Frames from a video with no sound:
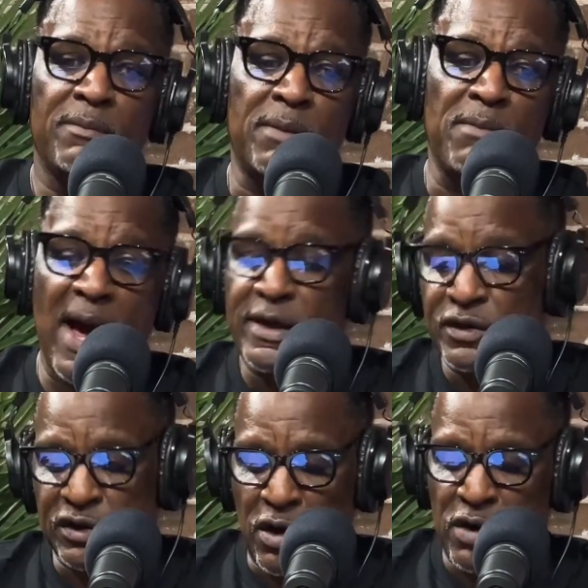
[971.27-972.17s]
But my
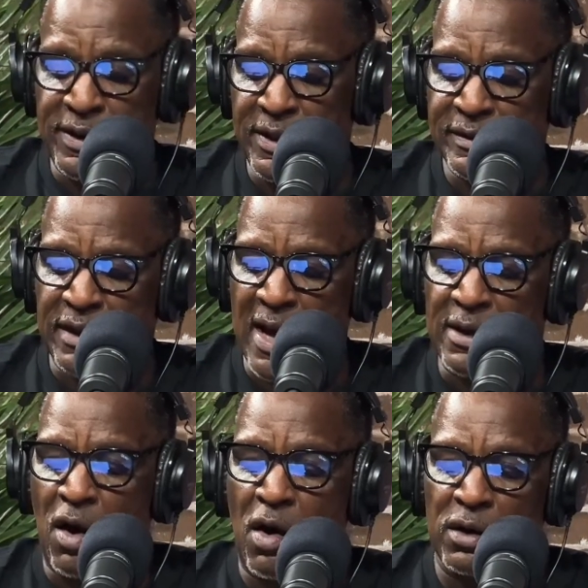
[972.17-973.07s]
concern is
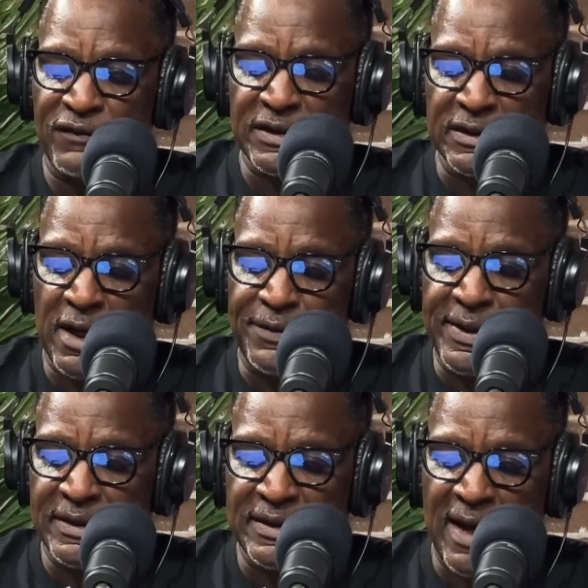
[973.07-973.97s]
that all of a sudden
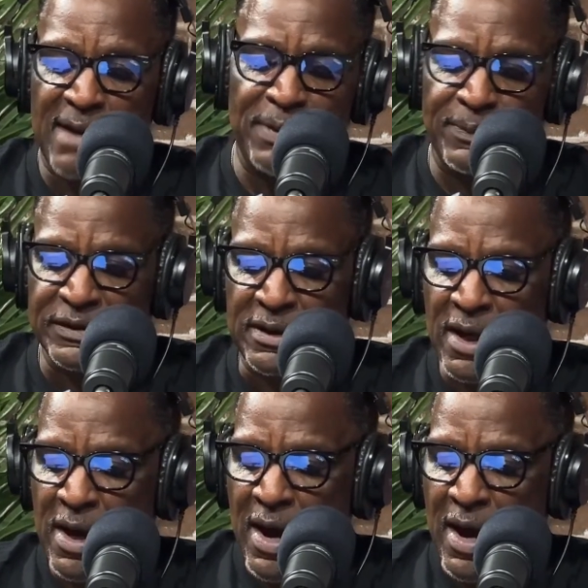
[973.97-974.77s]
these same people, see,